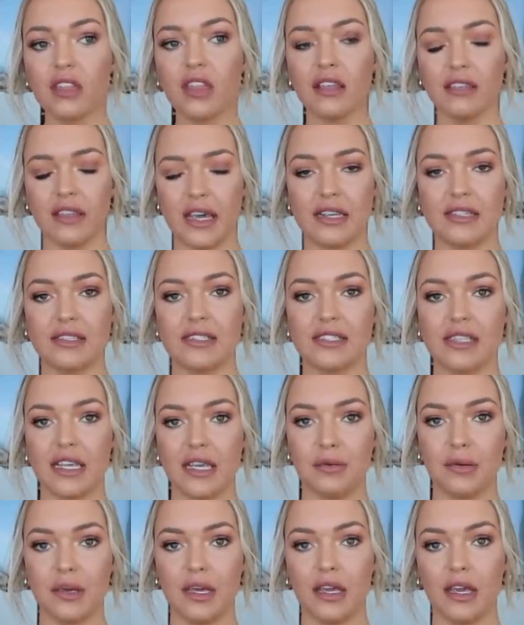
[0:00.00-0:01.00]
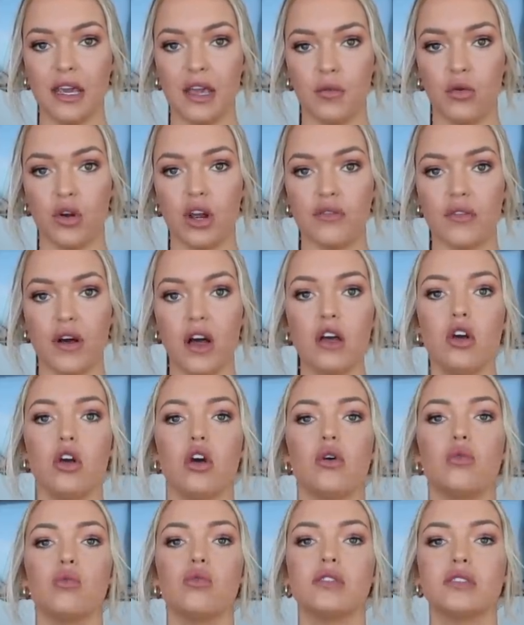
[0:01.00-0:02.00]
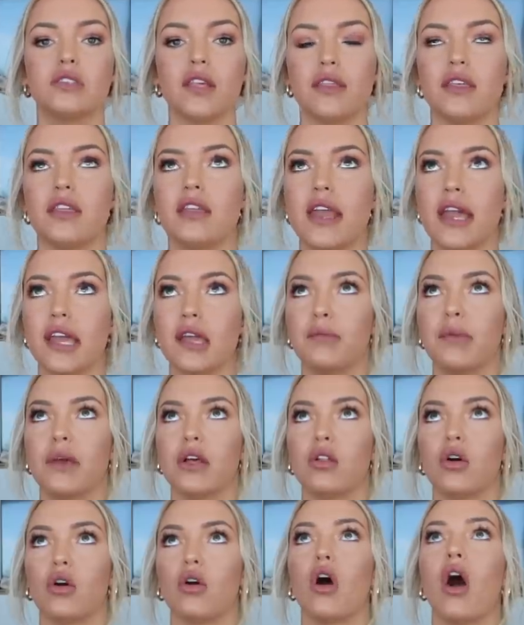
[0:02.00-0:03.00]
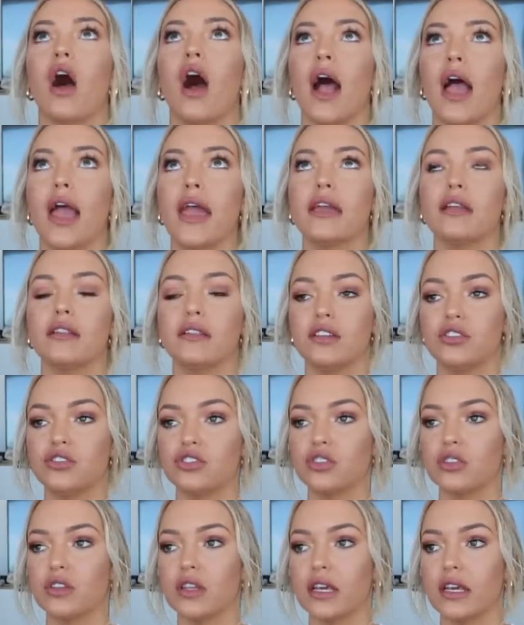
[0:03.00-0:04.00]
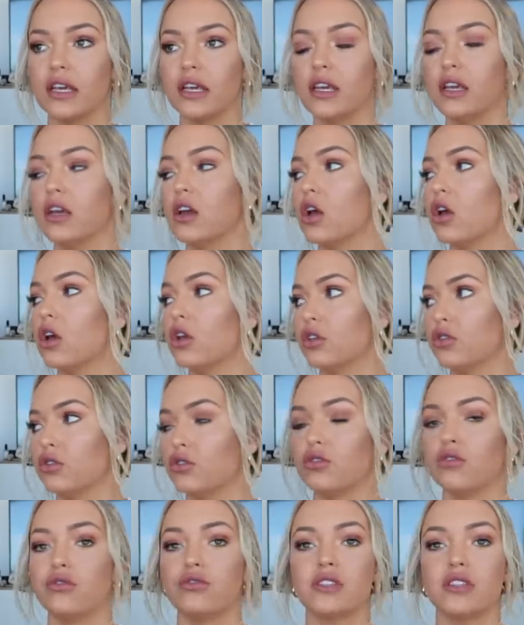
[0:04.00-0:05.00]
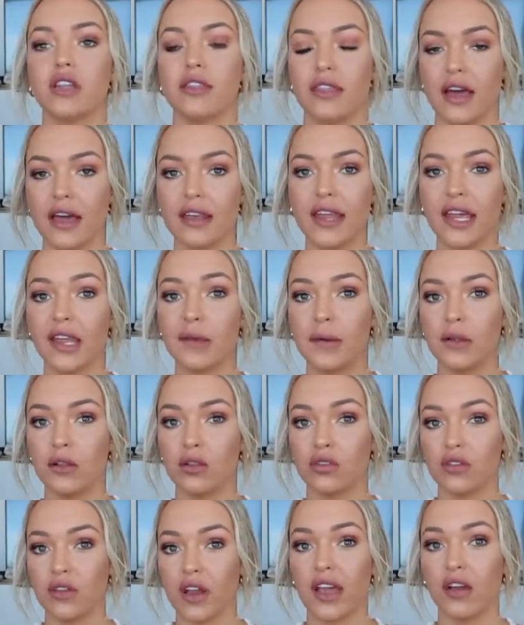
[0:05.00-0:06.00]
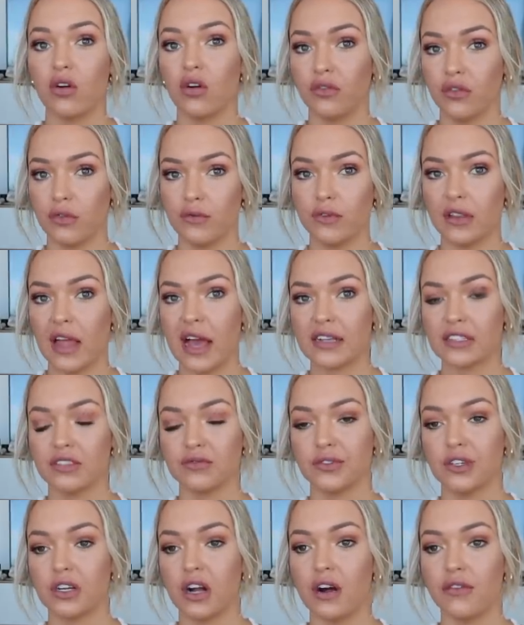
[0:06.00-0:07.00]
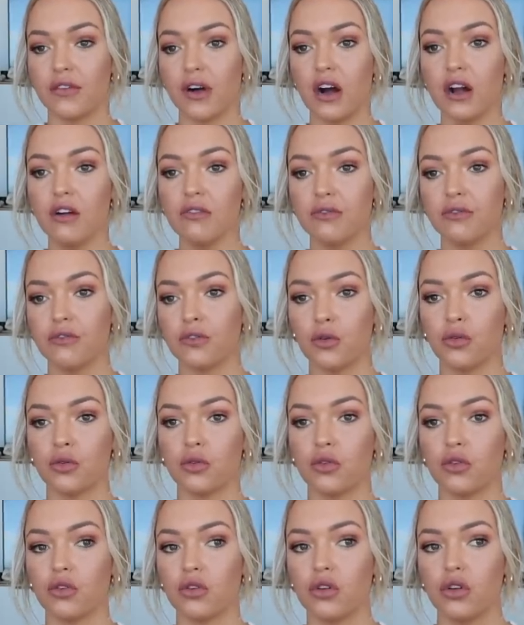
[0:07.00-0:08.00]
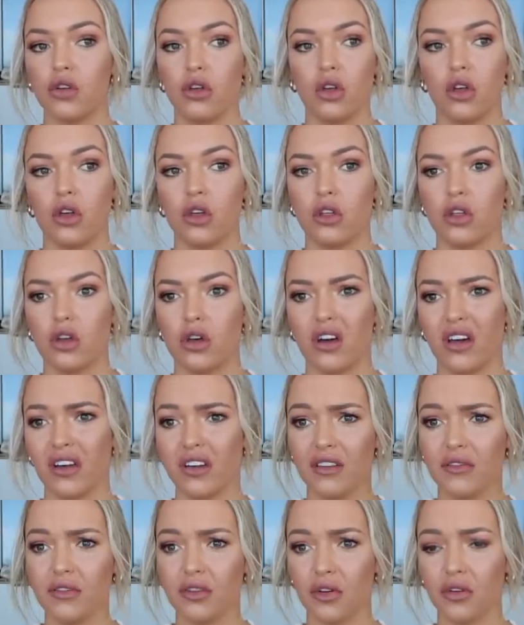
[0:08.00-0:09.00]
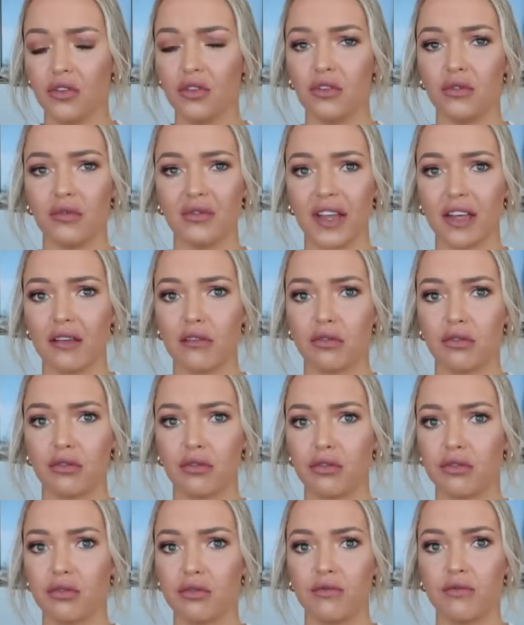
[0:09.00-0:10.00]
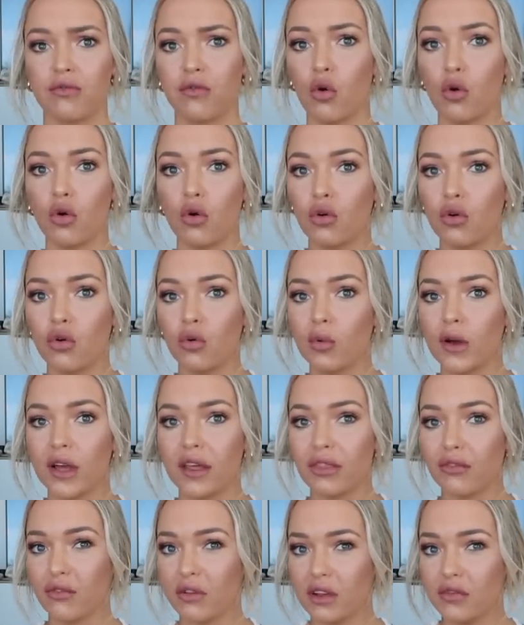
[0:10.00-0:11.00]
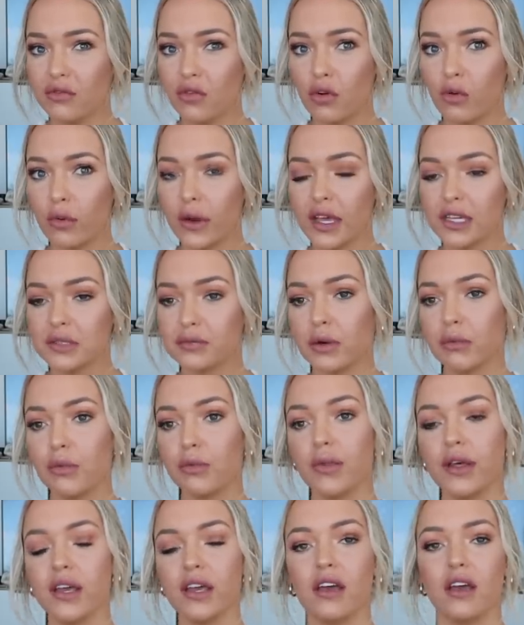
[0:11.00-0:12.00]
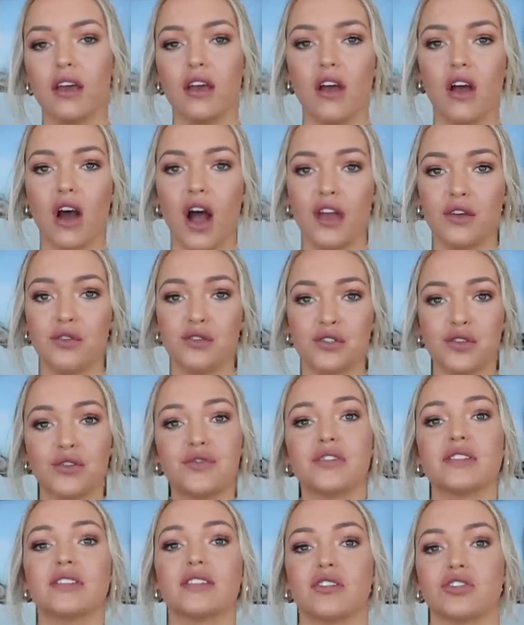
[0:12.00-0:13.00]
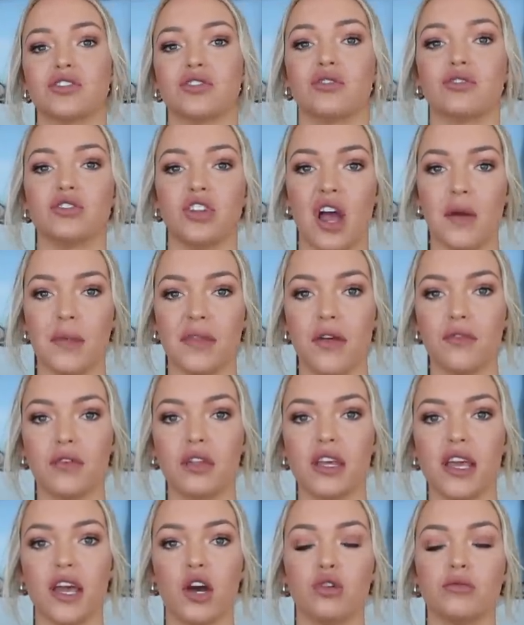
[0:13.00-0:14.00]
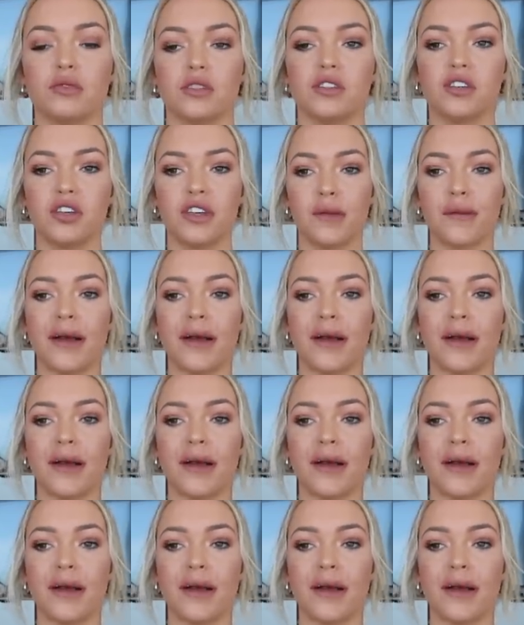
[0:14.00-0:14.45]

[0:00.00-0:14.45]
like sleeping and whatever was the neck pillow. I literally used that neck pillow that I got from Relax and Recover for, I don't even know, like three, four weeks probably. I used it for such a long time, and that really helped, because you can